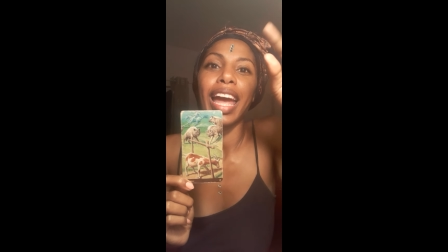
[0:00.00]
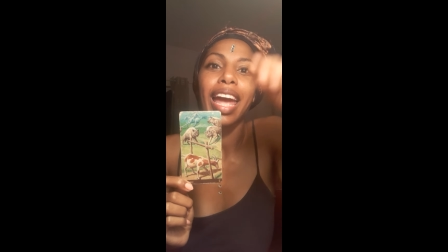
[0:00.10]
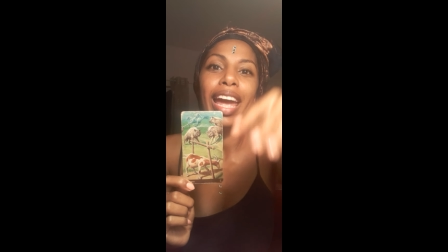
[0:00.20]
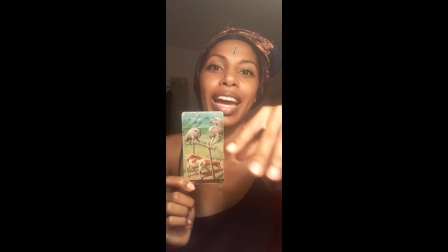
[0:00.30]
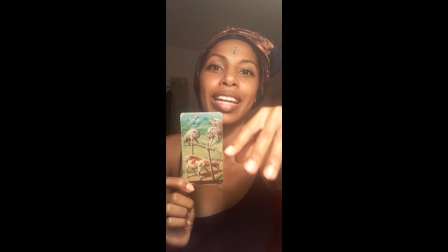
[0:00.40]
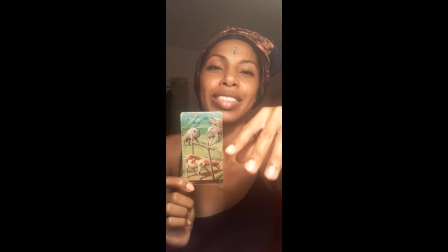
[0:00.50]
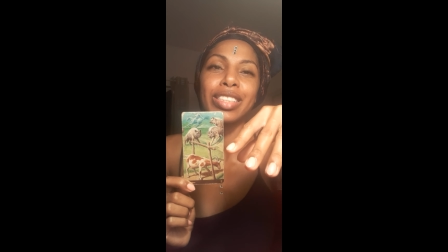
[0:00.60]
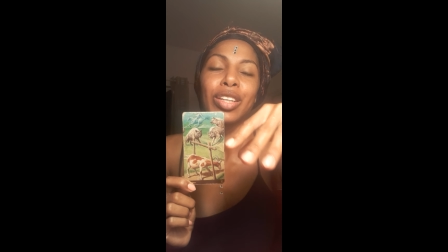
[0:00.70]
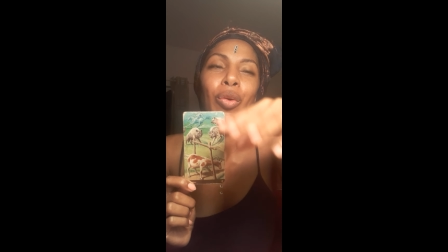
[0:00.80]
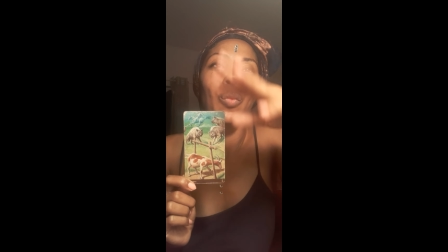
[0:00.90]

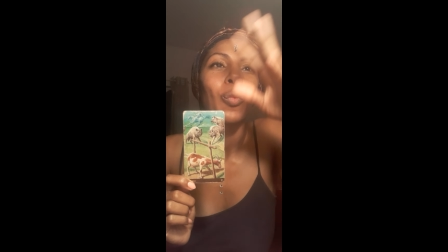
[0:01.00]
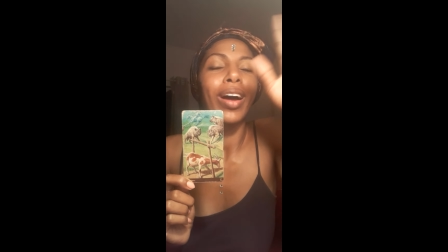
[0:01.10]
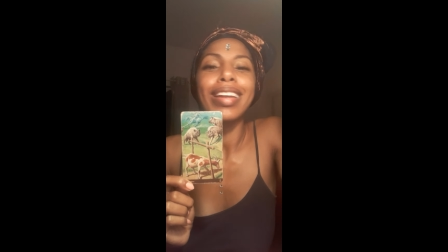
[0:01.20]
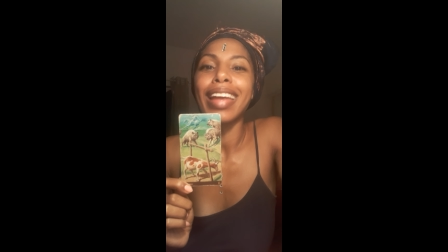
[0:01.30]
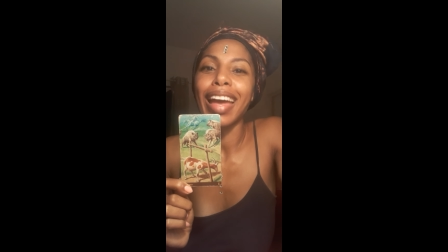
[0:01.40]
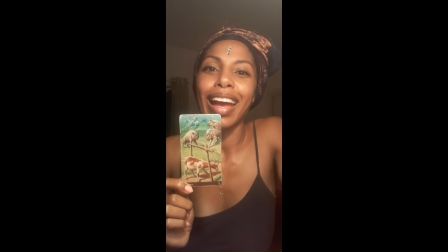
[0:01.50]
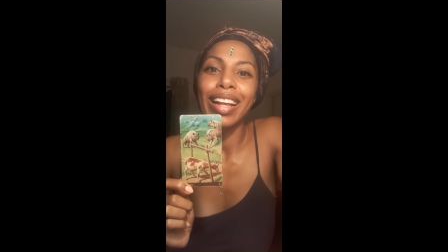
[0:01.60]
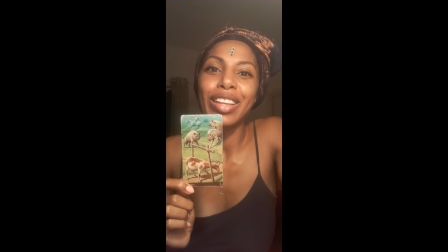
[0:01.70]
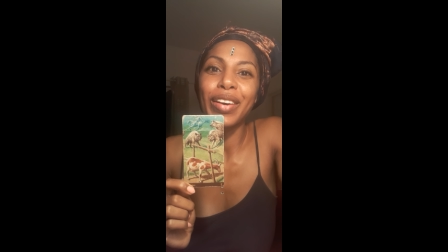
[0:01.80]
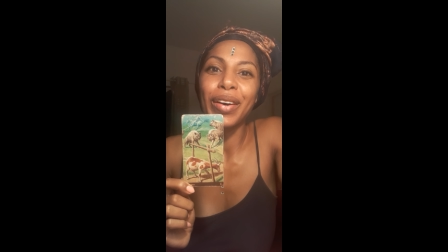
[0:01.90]
And one day,
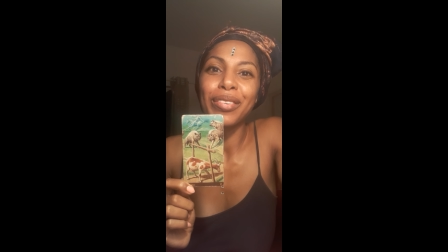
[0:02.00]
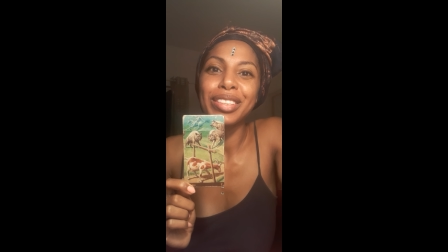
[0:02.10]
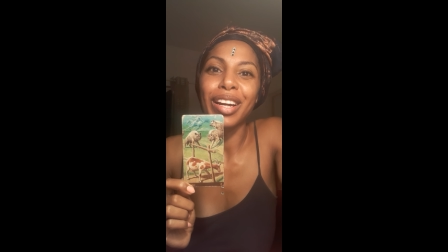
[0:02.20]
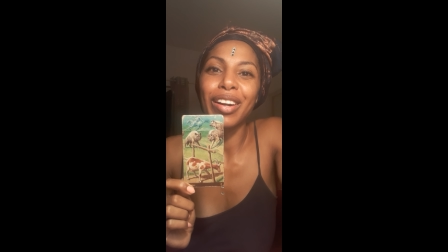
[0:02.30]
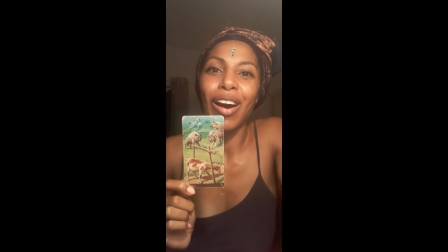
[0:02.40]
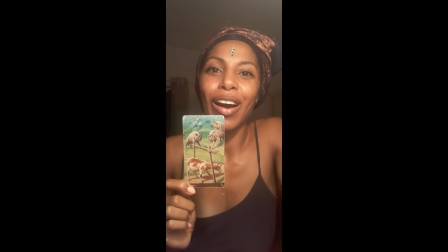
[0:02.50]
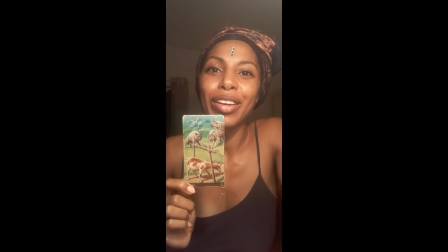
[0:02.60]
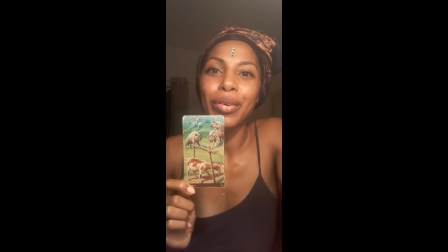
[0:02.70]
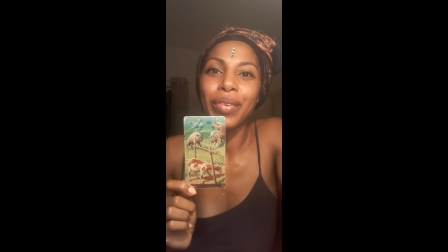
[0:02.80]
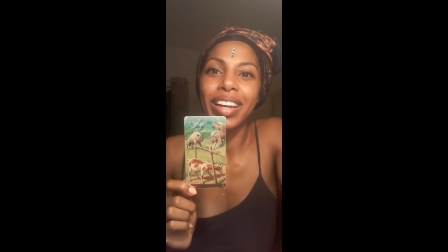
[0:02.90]
the goat started
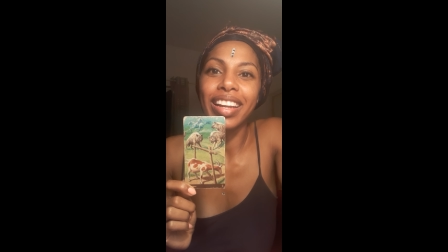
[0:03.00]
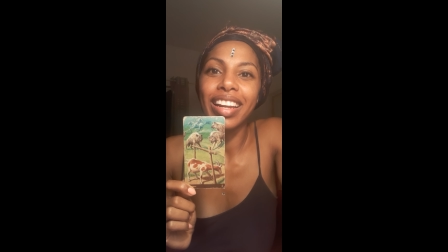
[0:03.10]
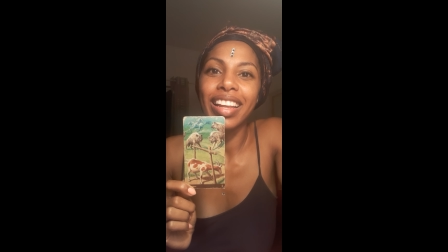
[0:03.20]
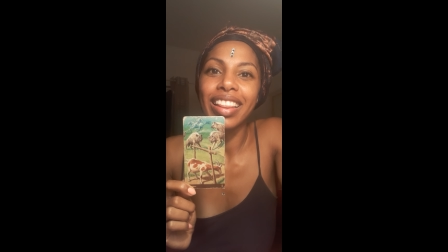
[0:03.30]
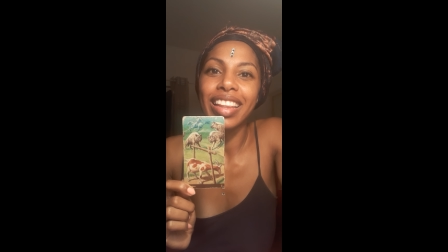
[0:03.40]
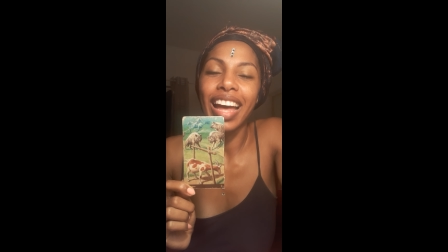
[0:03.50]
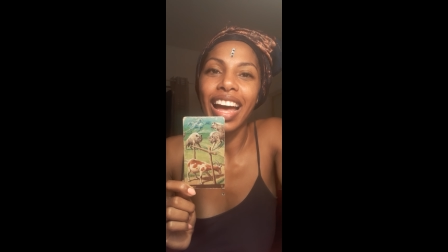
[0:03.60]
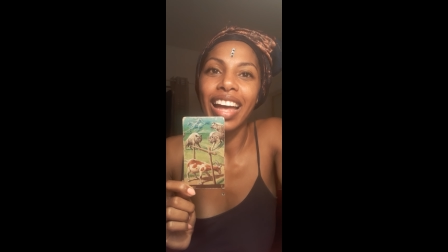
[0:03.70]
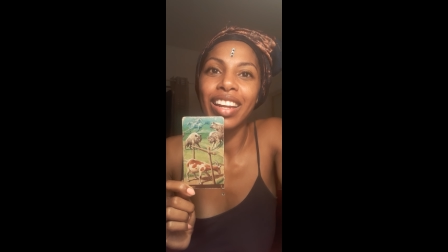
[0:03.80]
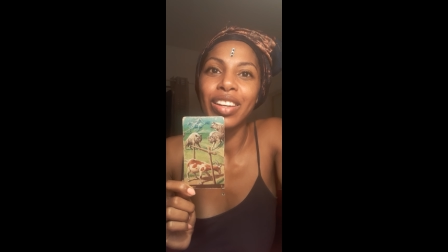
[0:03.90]
arguing
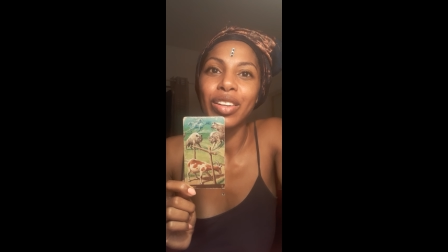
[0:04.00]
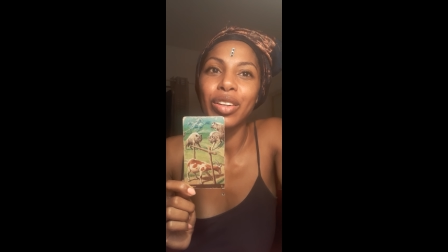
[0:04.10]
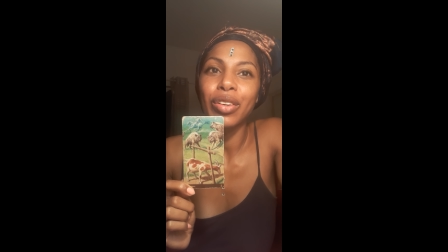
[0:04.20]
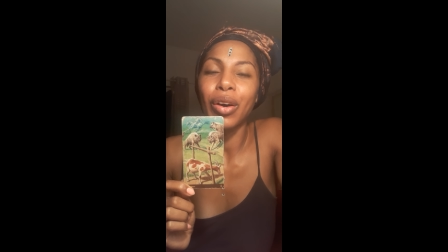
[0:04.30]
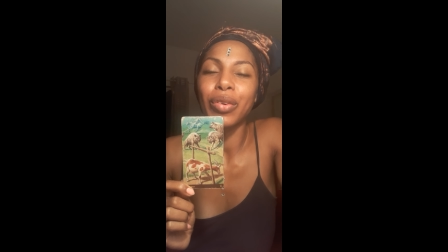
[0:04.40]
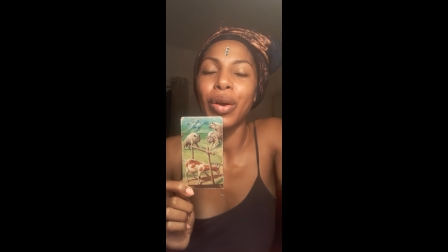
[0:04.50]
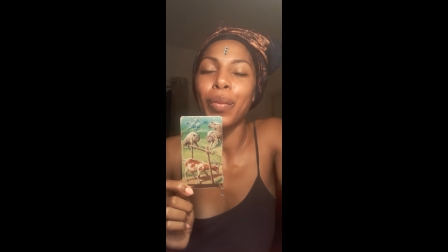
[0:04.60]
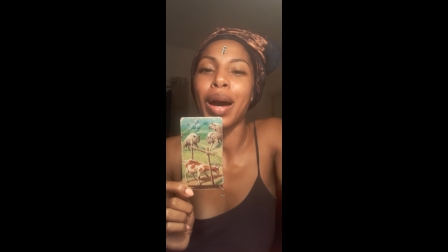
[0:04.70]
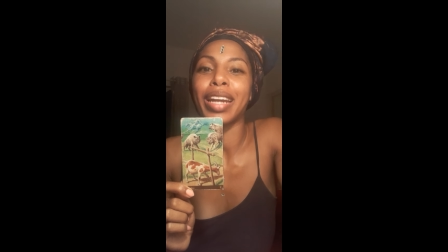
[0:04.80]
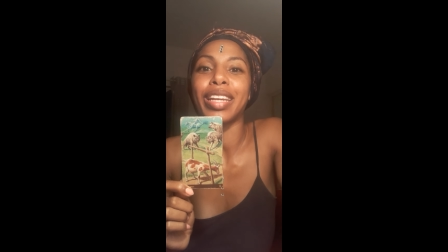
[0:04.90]
that you know
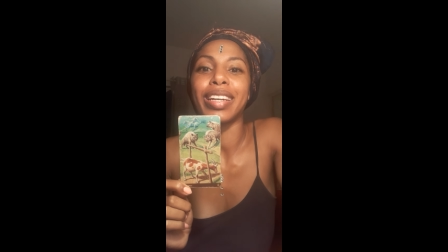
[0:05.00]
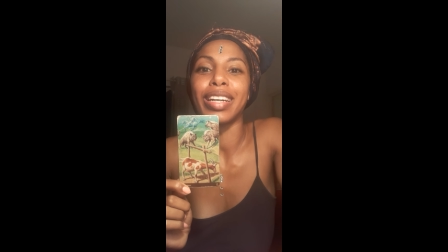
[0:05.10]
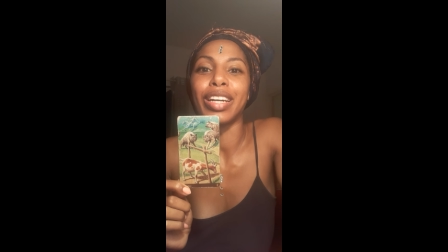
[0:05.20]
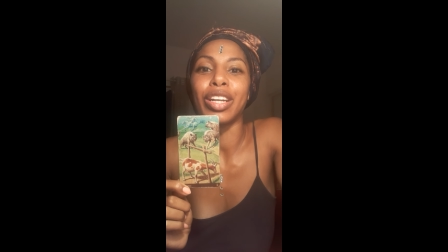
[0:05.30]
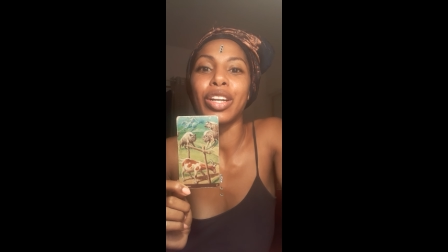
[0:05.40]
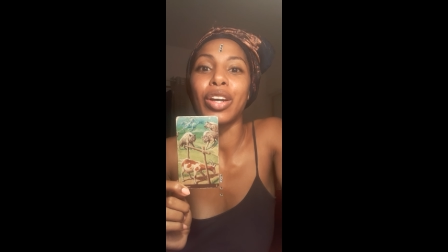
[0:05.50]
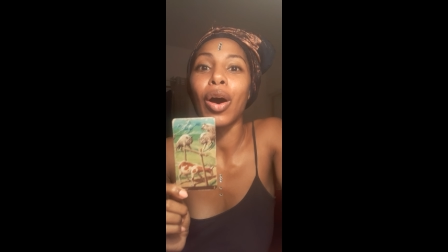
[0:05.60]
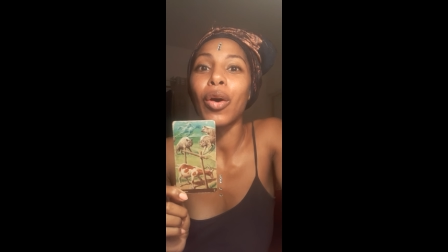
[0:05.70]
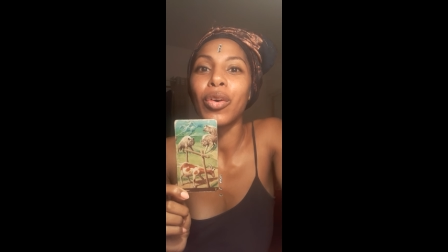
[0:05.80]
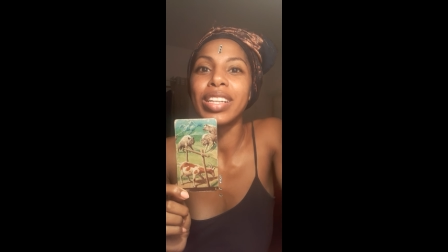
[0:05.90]
nobody could
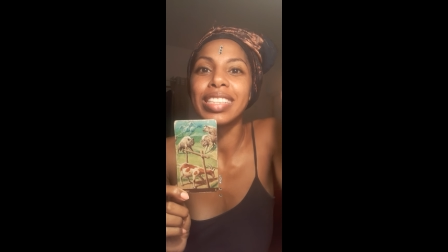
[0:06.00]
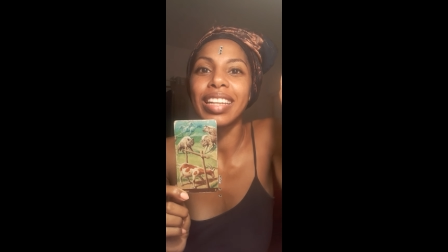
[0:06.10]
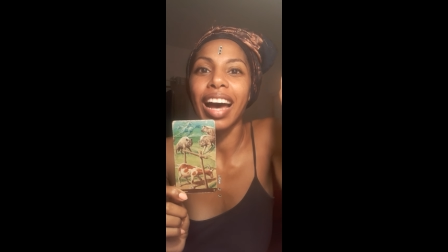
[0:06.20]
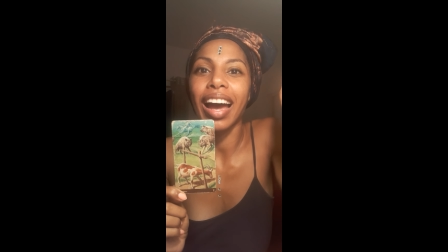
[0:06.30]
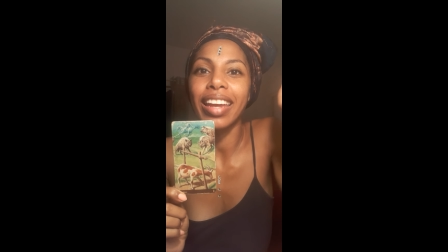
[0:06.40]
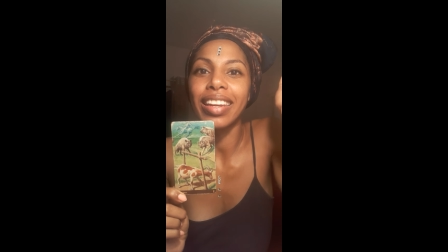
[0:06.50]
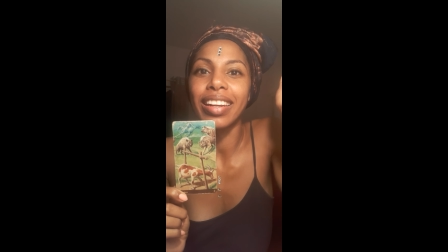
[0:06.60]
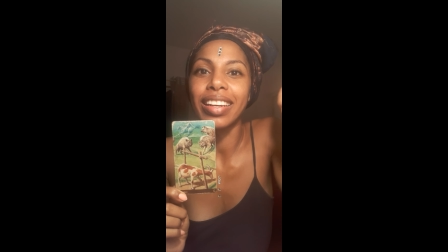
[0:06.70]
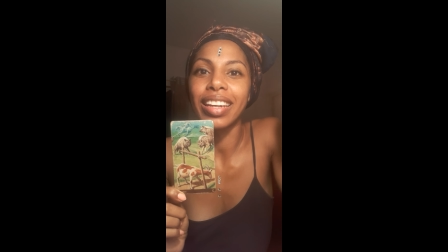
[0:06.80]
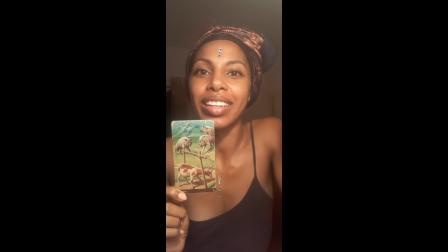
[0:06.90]
go into the
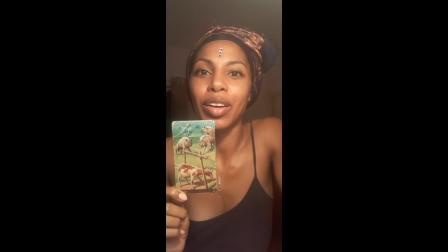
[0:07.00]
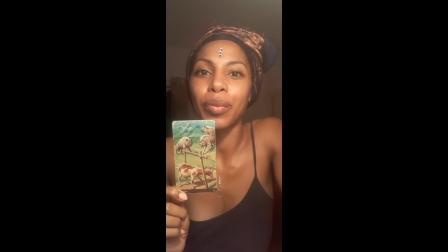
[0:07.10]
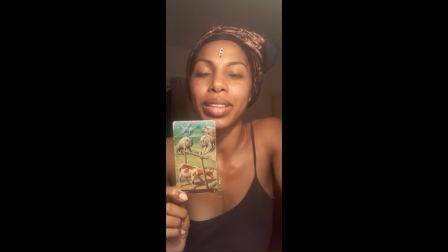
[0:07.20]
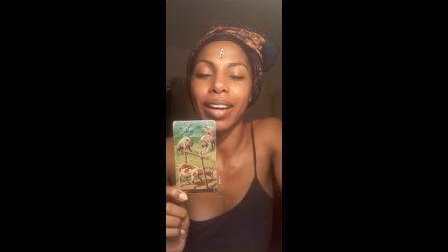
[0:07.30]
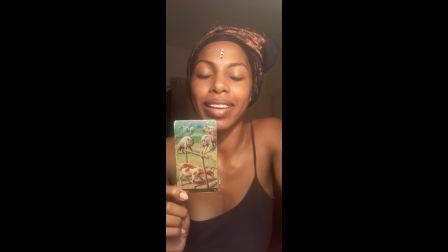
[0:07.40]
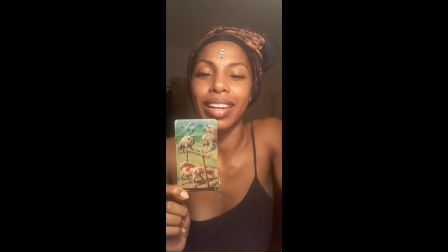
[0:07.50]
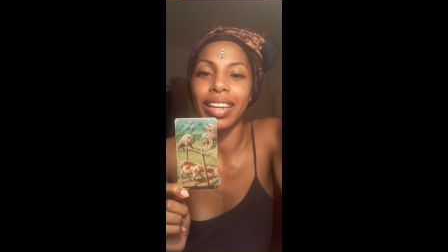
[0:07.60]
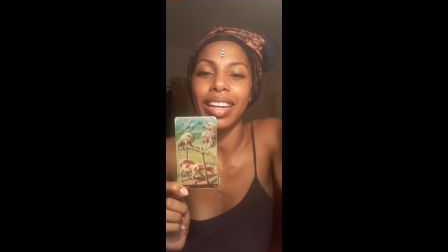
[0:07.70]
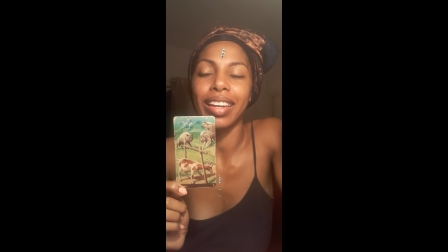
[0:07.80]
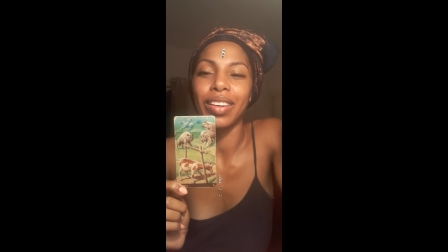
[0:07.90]
hyena kingdom without getting
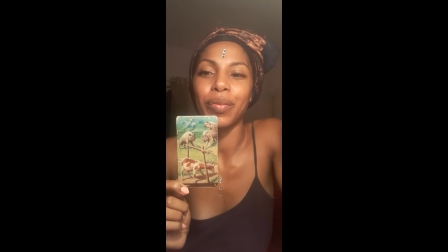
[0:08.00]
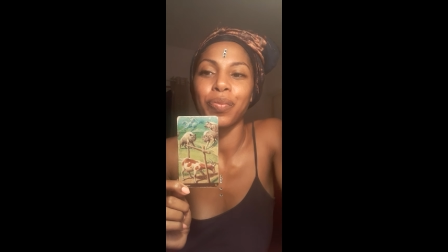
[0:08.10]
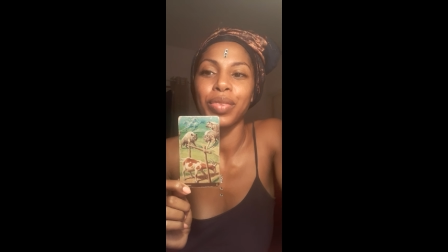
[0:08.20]
eaten